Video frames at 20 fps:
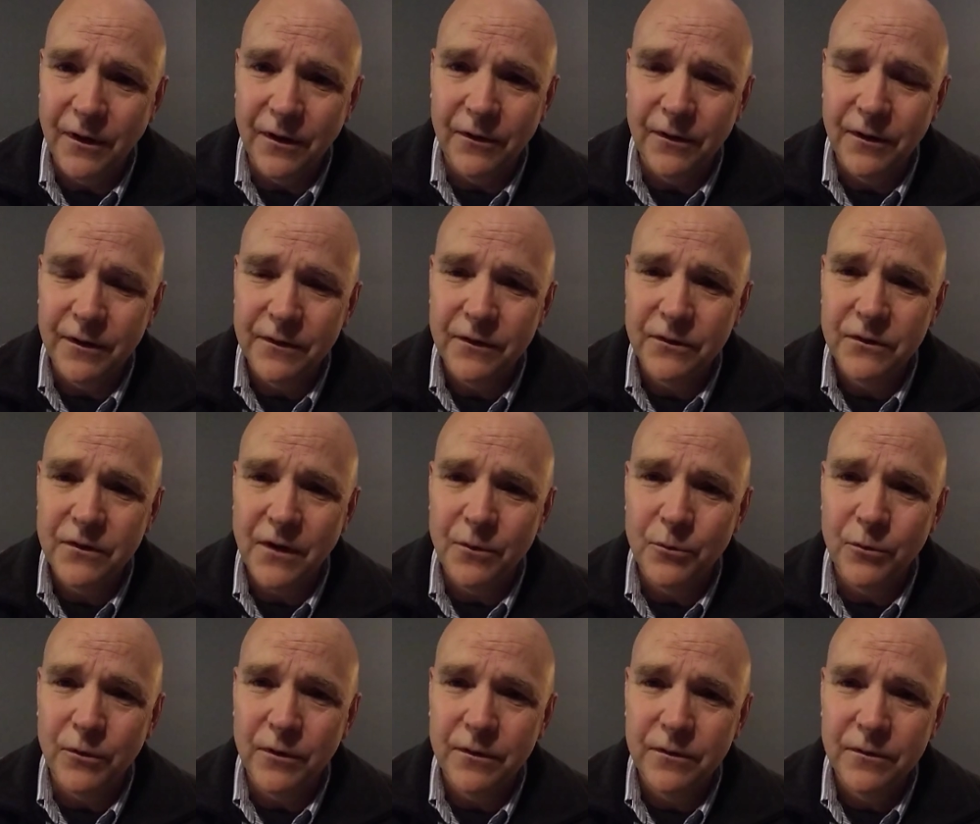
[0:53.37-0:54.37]
Uh, at this
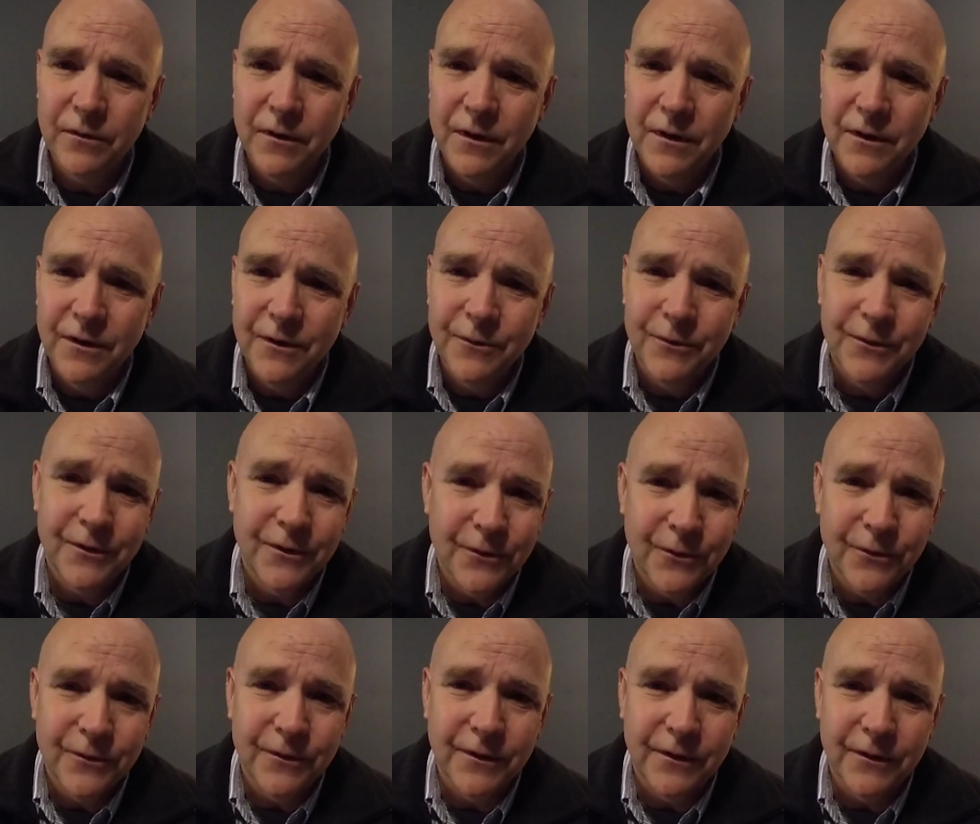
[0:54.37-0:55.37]
time, we can
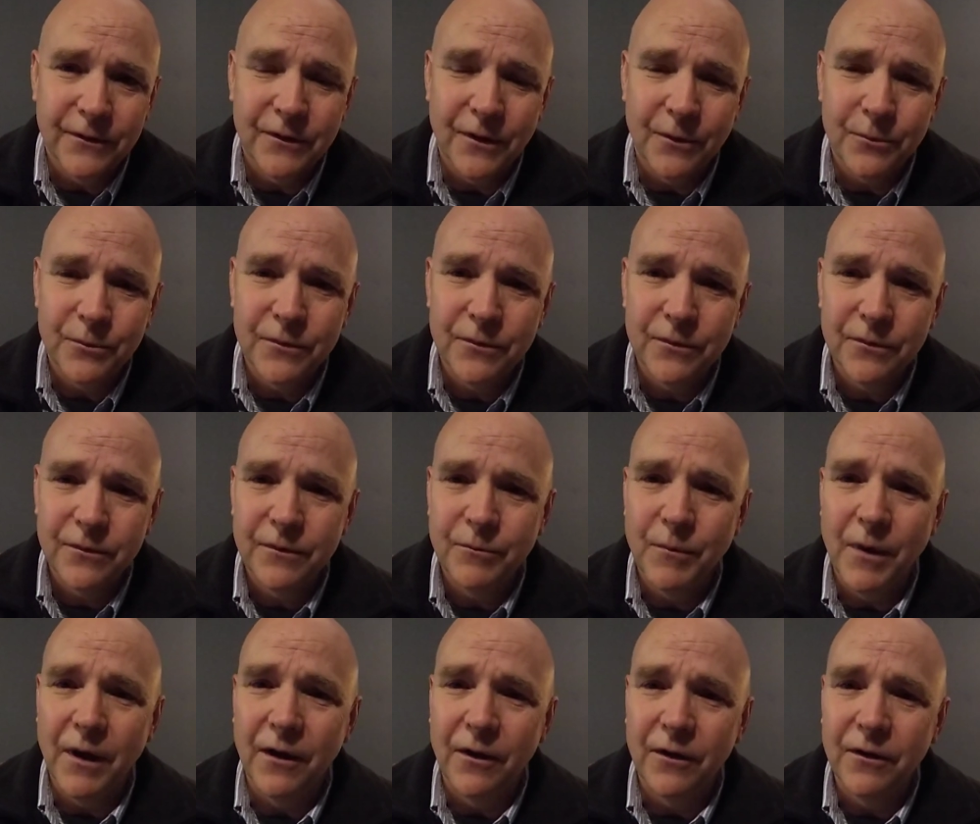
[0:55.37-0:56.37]
only accept
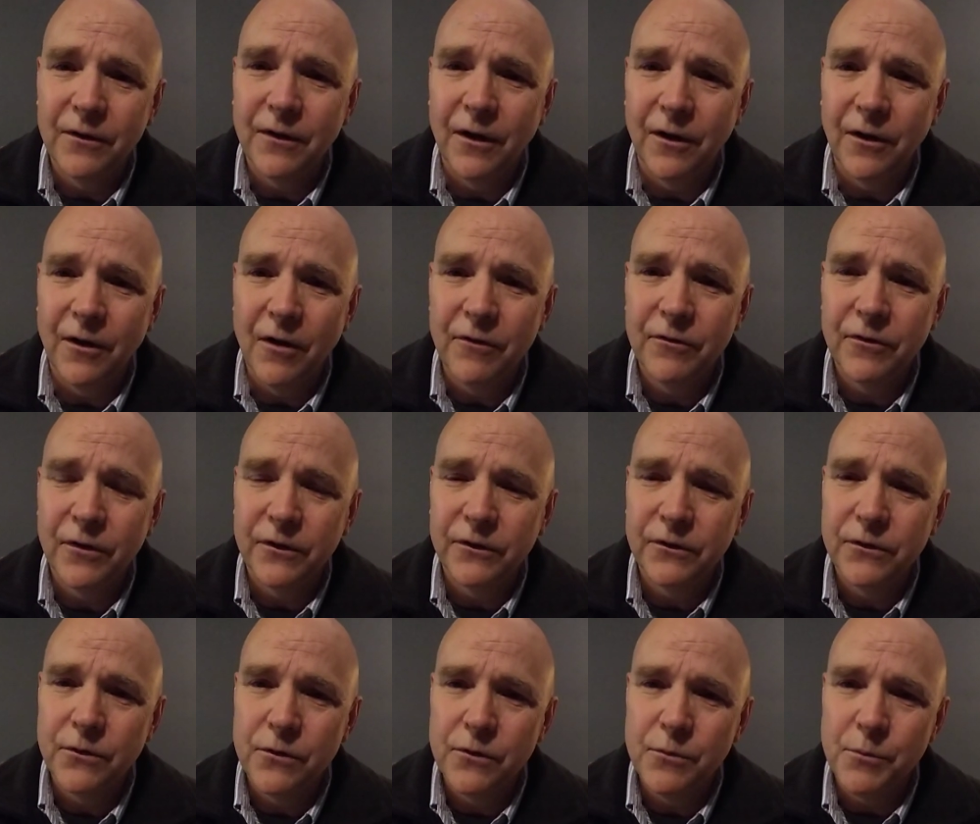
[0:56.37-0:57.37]
mail, uh,
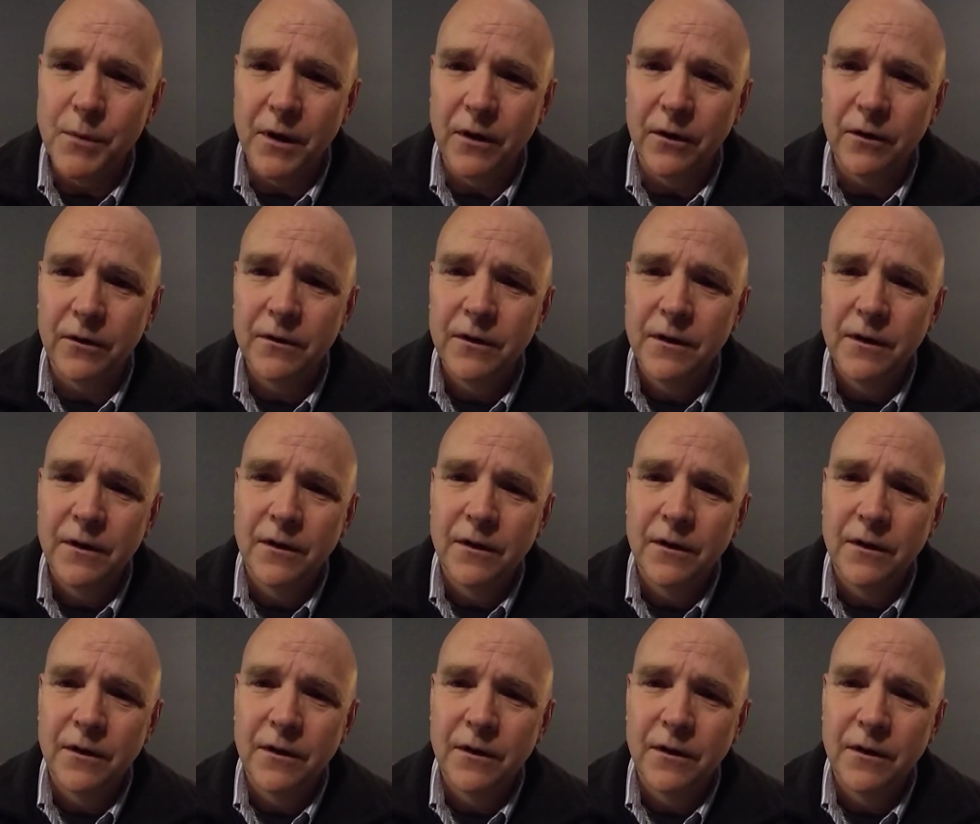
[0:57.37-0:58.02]
offerings through the mail.